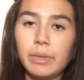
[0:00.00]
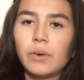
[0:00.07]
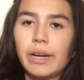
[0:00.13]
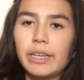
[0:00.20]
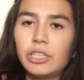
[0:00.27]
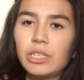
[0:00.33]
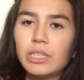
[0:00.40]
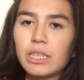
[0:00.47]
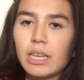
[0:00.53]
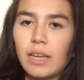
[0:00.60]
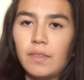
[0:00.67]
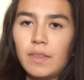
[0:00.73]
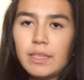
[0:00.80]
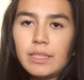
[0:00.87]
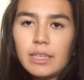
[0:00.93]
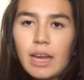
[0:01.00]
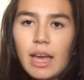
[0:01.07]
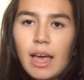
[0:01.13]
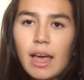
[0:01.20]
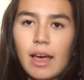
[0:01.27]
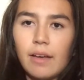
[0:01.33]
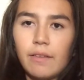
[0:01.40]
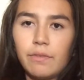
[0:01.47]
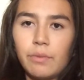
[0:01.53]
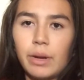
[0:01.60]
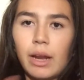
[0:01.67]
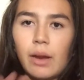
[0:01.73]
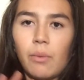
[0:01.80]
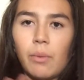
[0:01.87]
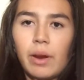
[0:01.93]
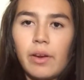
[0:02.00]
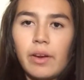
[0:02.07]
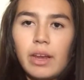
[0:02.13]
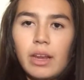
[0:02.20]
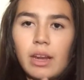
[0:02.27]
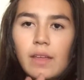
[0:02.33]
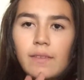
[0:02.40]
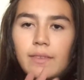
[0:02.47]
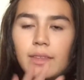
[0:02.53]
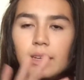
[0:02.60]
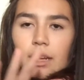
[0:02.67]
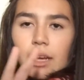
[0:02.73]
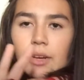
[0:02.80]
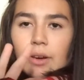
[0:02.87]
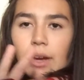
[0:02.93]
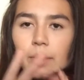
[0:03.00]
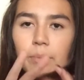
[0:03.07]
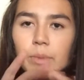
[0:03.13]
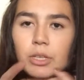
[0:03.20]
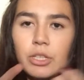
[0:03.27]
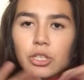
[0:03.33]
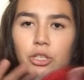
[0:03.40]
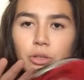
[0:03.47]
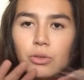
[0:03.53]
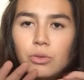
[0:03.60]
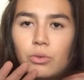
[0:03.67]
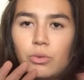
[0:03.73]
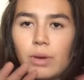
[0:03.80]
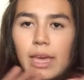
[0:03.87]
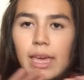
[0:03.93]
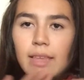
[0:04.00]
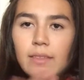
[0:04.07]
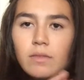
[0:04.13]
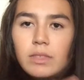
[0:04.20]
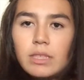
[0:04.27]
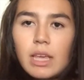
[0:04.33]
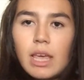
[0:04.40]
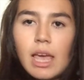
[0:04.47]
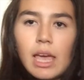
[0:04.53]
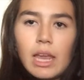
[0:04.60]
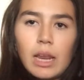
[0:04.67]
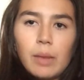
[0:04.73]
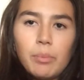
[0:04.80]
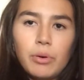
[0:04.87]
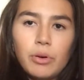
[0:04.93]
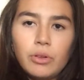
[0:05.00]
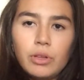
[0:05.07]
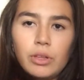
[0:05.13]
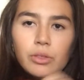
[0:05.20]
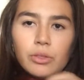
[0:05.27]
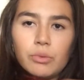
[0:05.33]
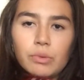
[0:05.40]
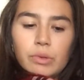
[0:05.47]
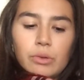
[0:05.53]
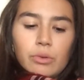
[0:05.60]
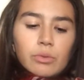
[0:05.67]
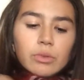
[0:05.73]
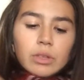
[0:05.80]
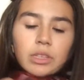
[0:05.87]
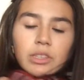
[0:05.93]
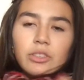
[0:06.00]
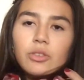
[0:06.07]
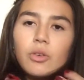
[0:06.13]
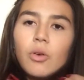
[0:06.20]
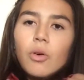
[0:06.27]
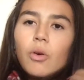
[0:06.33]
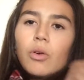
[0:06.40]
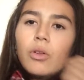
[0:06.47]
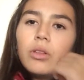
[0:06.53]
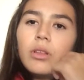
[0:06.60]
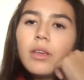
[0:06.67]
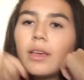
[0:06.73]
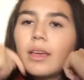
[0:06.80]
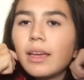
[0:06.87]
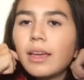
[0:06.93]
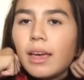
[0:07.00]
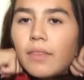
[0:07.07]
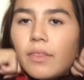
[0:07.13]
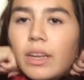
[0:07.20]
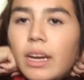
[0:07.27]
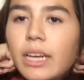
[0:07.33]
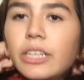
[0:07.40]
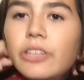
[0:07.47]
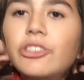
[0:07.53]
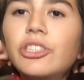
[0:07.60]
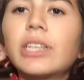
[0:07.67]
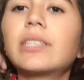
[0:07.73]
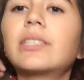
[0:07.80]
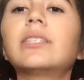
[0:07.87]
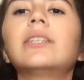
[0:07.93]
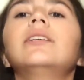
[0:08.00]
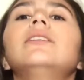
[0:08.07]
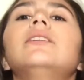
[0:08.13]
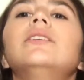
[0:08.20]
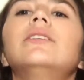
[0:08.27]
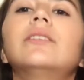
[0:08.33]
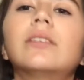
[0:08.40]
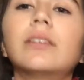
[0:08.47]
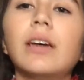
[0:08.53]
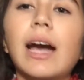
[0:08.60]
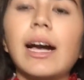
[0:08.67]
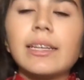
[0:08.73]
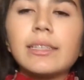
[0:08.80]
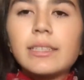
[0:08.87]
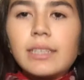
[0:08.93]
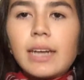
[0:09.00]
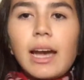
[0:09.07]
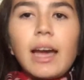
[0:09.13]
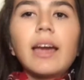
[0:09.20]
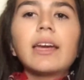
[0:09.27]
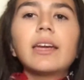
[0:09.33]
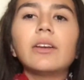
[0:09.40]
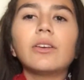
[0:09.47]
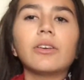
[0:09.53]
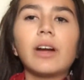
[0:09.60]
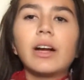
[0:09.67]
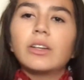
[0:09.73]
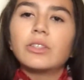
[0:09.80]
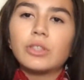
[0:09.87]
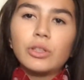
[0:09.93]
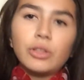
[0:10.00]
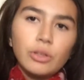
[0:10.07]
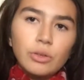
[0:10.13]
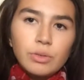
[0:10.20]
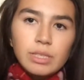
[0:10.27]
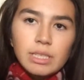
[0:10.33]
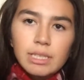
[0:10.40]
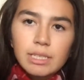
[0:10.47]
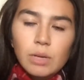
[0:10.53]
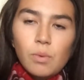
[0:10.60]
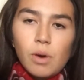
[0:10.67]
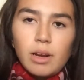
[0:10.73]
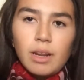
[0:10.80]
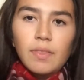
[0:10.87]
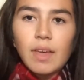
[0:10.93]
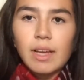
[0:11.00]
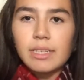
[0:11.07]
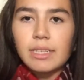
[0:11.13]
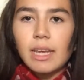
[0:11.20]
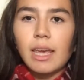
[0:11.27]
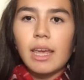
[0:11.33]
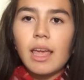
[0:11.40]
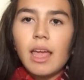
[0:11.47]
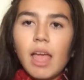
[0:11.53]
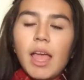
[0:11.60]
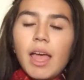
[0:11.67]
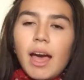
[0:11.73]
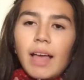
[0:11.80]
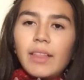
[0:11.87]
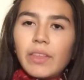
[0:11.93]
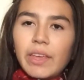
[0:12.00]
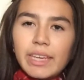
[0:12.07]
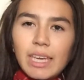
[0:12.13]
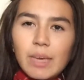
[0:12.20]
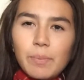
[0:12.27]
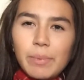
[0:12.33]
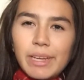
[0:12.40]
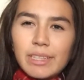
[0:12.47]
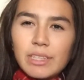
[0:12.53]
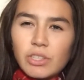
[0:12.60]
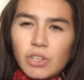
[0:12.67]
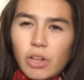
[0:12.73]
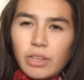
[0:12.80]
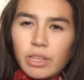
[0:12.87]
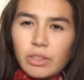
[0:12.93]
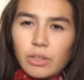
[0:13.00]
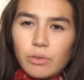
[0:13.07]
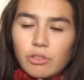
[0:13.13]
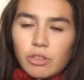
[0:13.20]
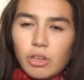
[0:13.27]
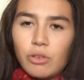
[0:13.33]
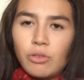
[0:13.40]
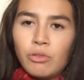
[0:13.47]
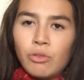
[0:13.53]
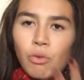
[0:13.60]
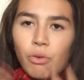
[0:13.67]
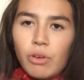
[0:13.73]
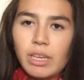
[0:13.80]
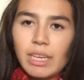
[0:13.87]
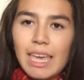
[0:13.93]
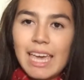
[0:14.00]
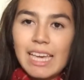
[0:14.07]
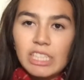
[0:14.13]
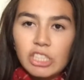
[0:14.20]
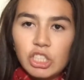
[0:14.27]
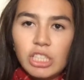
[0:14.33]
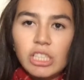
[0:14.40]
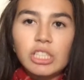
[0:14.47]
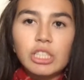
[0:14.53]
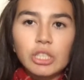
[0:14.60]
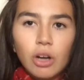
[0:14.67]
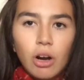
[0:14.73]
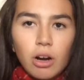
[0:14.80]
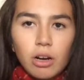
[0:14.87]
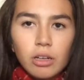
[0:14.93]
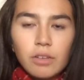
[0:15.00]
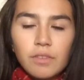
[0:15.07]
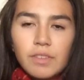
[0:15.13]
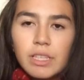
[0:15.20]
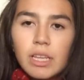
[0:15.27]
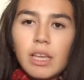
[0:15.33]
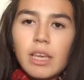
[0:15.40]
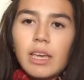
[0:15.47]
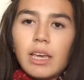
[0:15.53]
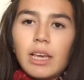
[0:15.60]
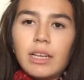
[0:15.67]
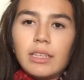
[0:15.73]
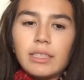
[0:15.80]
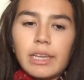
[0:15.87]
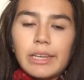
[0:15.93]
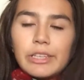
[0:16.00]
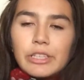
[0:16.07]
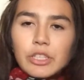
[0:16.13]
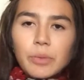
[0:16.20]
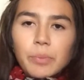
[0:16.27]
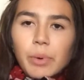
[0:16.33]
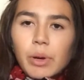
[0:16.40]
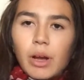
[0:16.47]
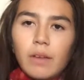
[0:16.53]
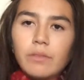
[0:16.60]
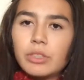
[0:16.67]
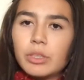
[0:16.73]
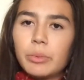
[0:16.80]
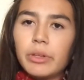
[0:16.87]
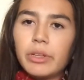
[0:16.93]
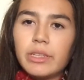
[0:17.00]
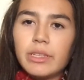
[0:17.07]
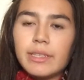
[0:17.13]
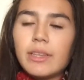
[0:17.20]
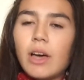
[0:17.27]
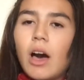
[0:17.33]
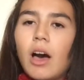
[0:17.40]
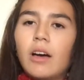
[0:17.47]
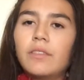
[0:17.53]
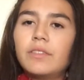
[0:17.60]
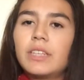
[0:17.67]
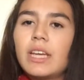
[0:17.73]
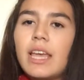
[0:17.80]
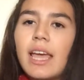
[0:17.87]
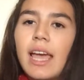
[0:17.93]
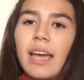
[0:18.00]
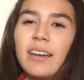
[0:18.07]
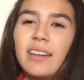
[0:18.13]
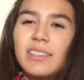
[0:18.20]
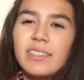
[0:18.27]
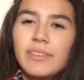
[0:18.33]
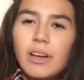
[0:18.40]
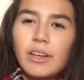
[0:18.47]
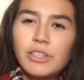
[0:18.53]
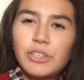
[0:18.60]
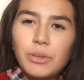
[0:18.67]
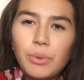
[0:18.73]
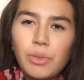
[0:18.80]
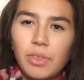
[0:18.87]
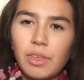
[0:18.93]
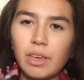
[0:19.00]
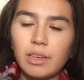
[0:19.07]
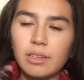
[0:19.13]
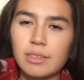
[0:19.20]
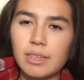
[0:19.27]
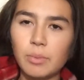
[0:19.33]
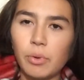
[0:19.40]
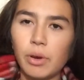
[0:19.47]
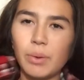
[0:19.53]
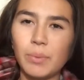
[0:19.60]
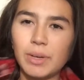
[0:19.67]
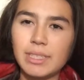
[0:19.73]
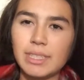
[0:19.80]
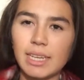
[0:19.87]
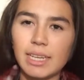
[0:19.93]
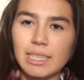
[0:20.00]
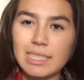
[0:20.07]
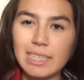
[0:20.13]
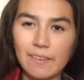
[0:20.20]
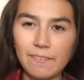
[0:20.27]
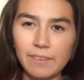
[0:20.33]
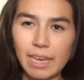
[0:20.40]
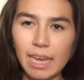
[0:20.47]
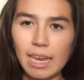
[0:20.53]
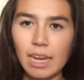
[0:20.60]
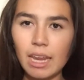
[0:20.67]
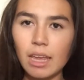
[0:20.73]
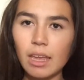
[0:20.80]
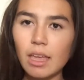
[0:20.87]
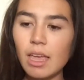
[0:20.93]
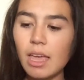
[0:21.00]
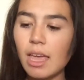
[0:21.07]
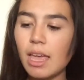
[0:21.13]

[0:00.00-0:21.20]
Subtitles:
So I just cut this in half when I wear it, and then I grab the two ends and I pull it through this hole, and then I adjust it to as tight or as loose as I want it that day. I like it because it's not like those annoying itchy scarves. It's like super comfortable and soft, and it's not too thick to the point where it's like suffocating.